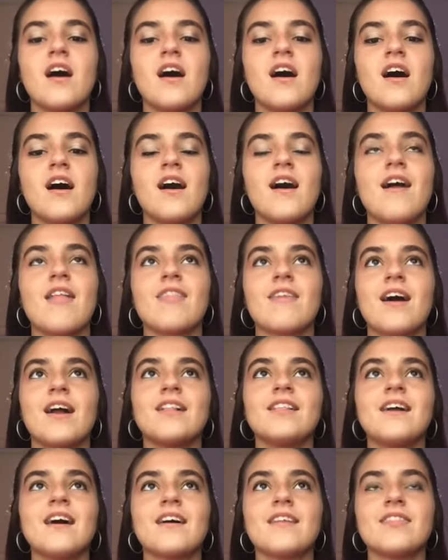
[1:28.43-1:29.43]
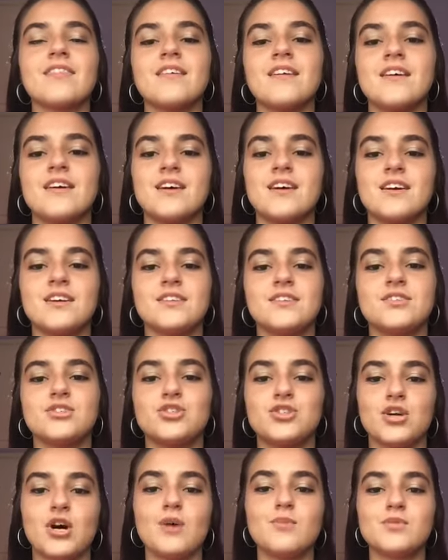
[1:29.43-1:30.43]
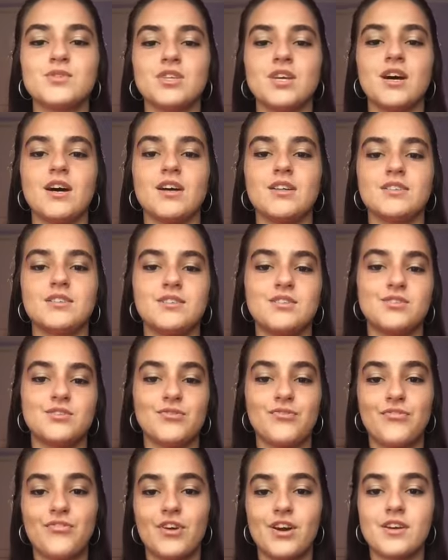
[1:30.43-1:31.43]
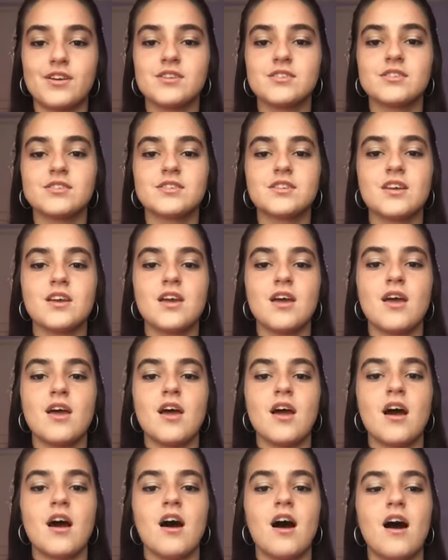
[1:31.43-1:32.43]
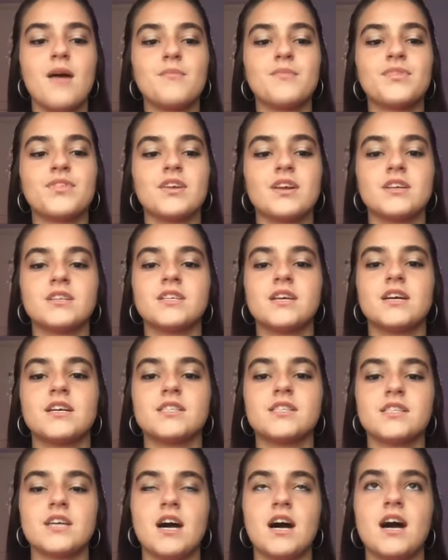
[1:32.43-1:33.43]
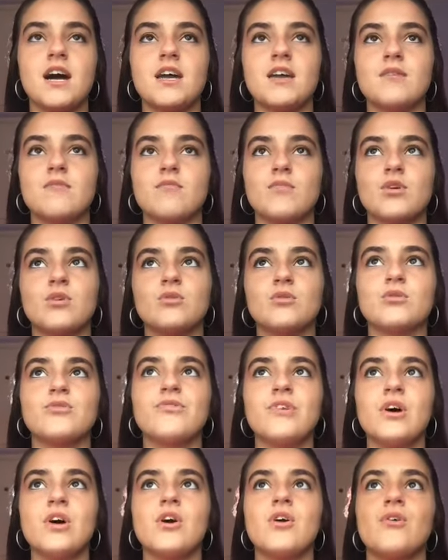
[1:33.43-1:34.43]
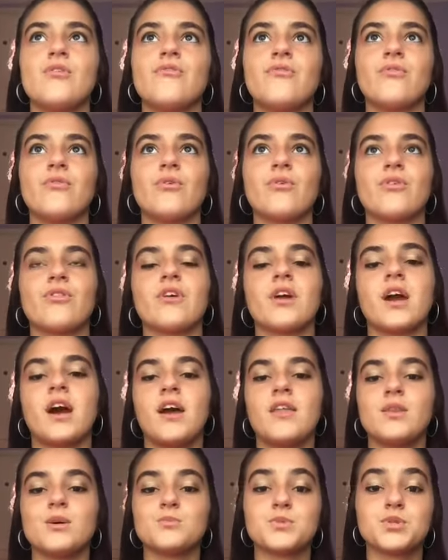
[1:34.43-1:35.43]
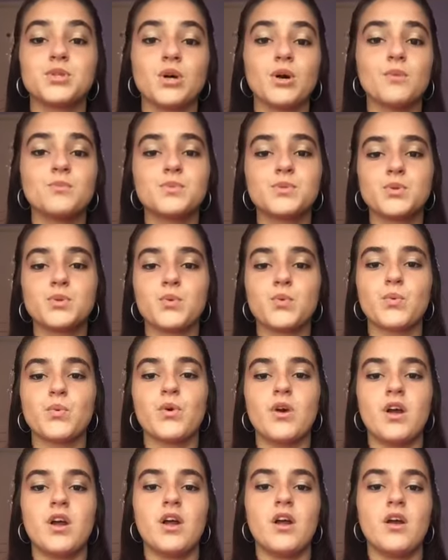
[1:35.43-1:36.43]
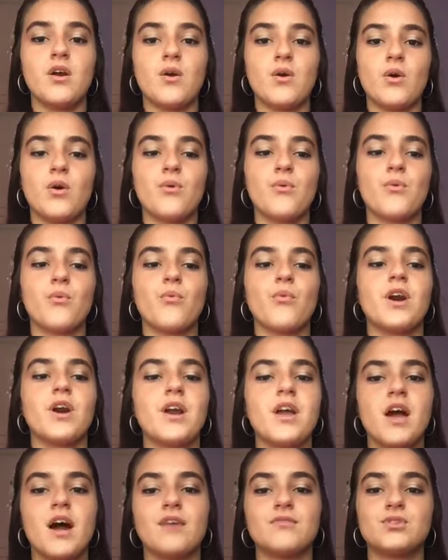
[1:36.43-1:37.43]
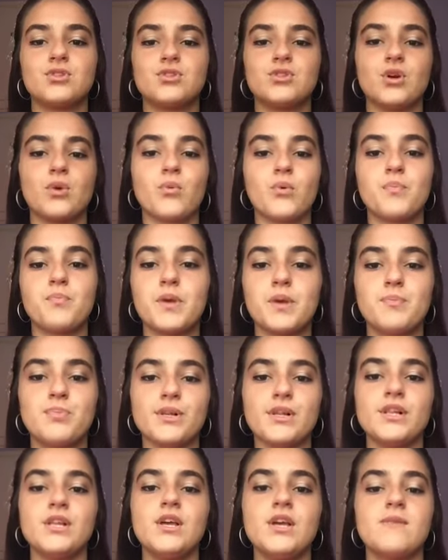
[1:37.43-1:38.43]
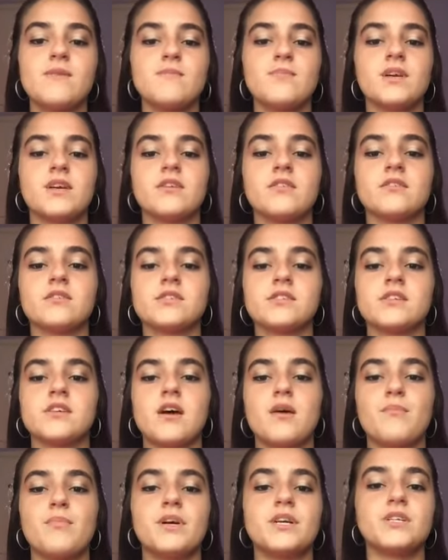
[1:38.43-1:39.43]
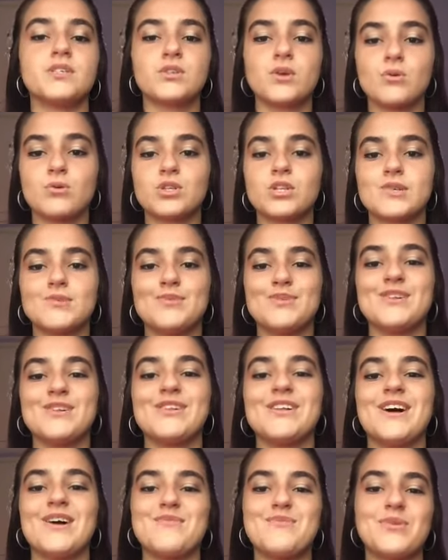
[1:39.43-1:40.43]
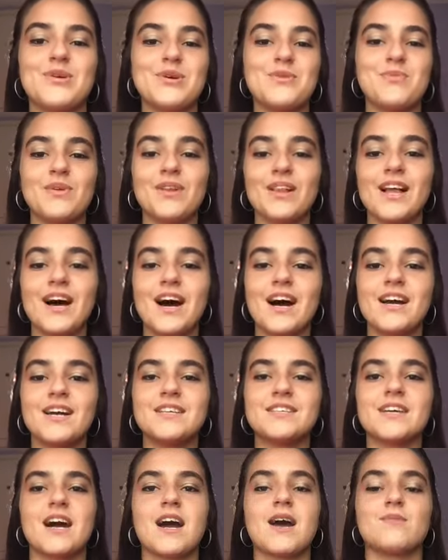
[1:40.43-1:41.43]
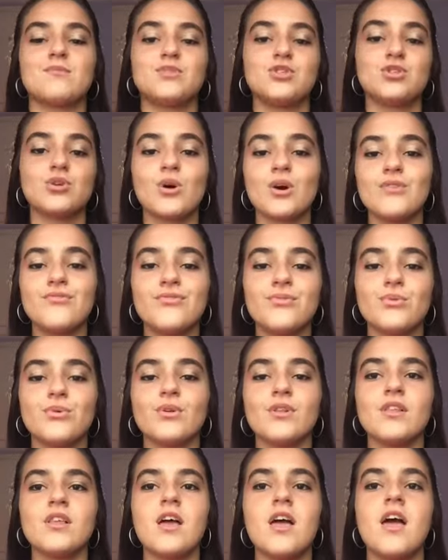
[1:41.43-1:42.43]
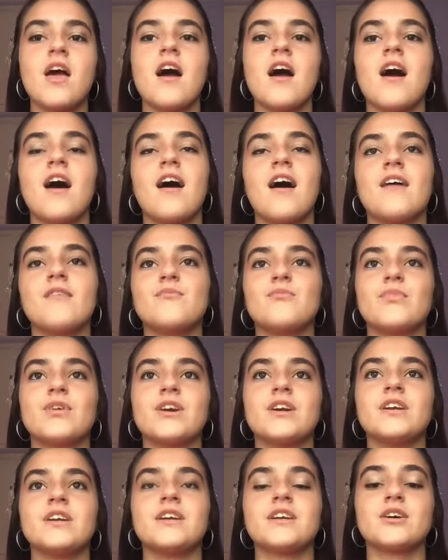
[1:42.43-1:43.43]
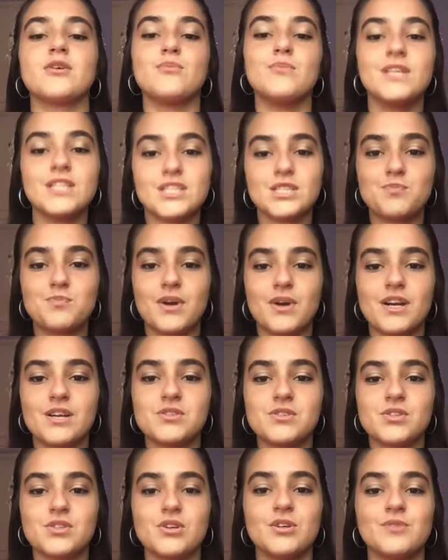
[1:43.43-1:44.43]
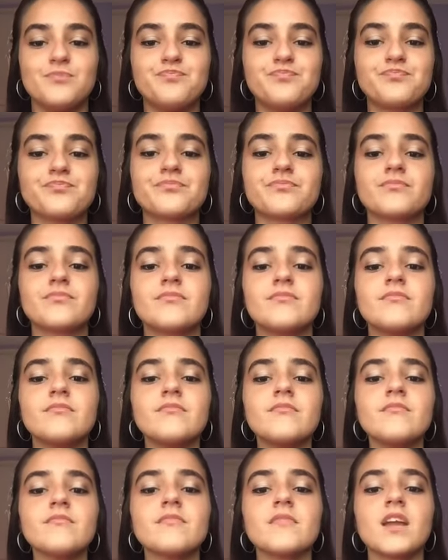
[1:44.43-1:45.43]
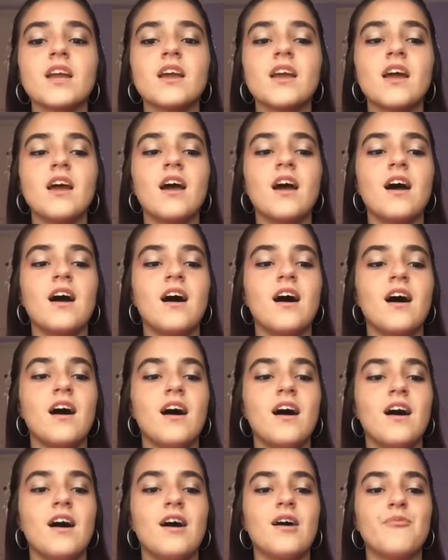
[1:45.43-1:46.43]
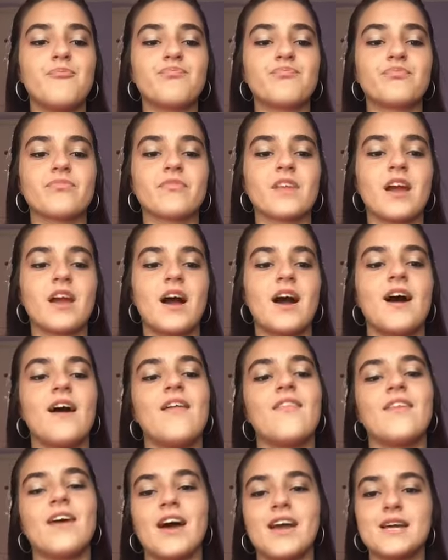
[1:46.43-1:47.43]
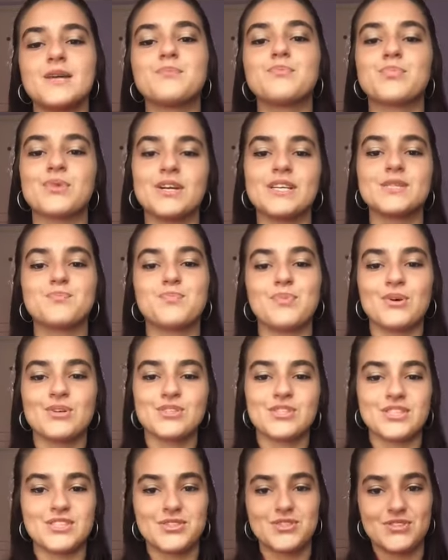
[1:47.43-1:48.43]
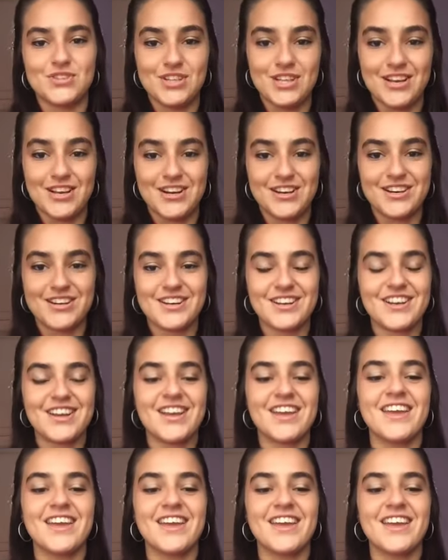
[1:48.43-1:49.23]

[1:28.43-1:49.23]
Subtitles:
And I like the jobs that it's offered. I think that I'm good for the kind of jobs where I have to talk with people, because I'm very sociable, I'm very polite, I'm joyful, I'm very committed person, and I am predisposed to learn.